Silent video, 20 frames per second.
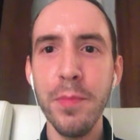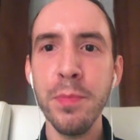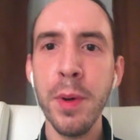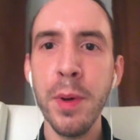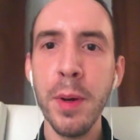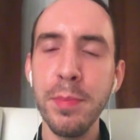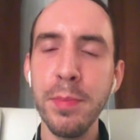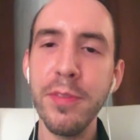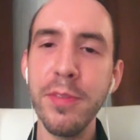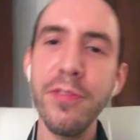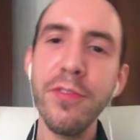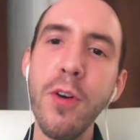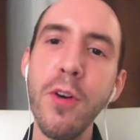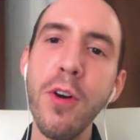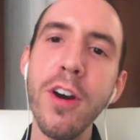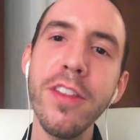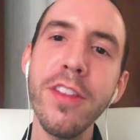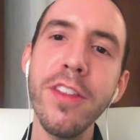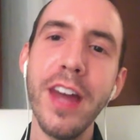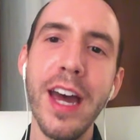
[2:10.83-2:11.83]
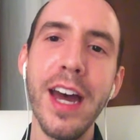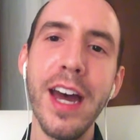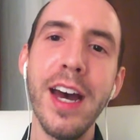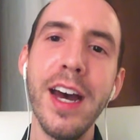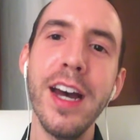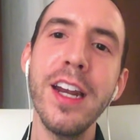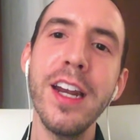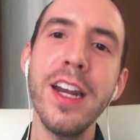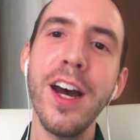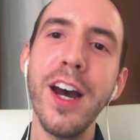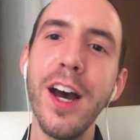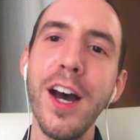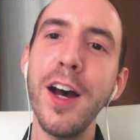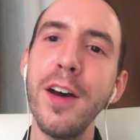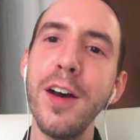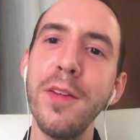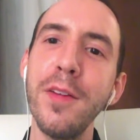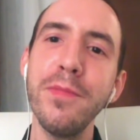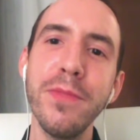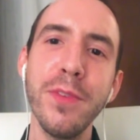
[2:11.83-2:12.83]
But before that,
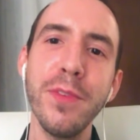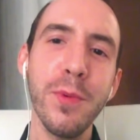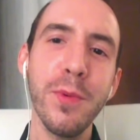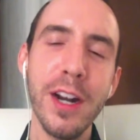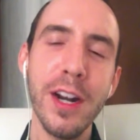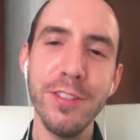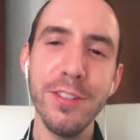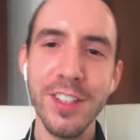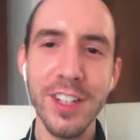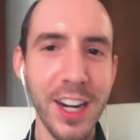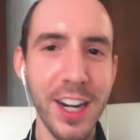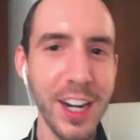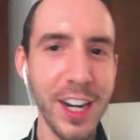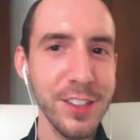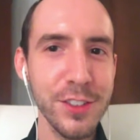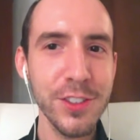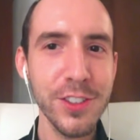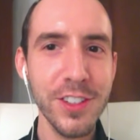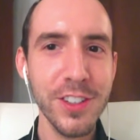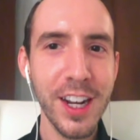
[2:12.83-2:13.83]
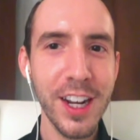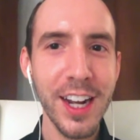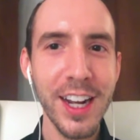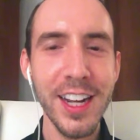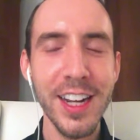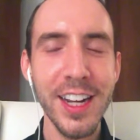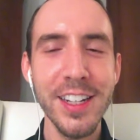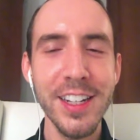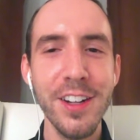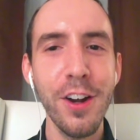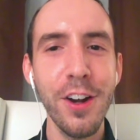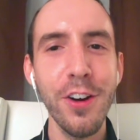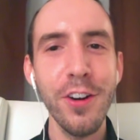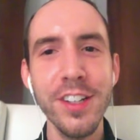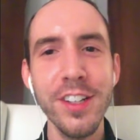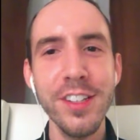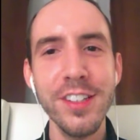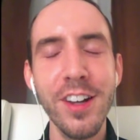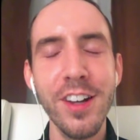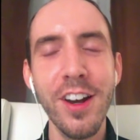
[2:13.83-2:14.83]
when I was in high school, I had
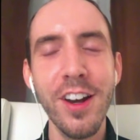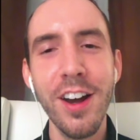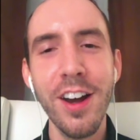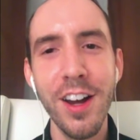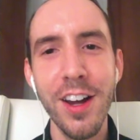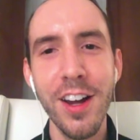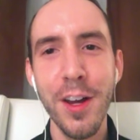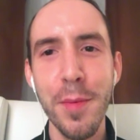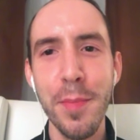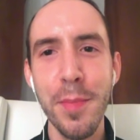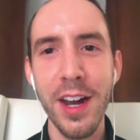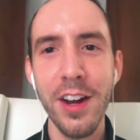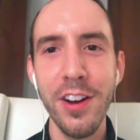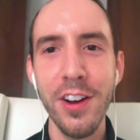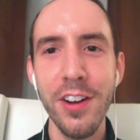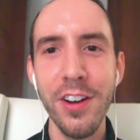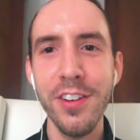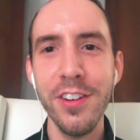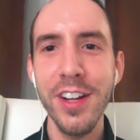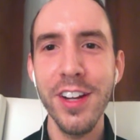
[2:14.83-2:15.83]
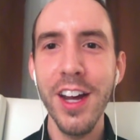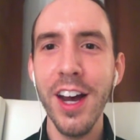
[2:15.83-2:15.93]
always thought about